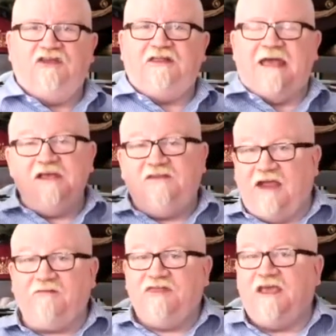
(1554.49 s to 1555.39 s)
that means
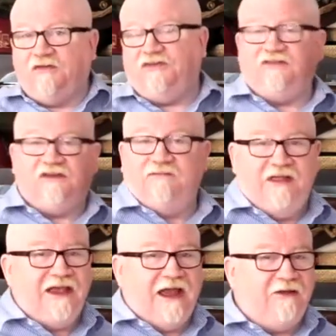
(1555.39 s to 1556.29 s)
everything else has to have
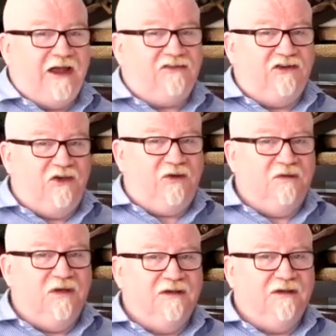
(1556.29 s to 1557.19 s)
link aggregation too.
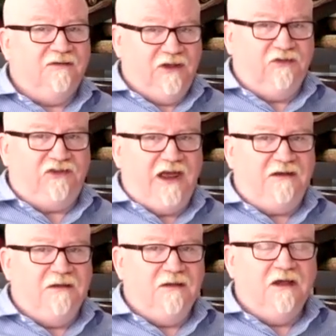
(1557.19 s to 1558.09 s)
You understand?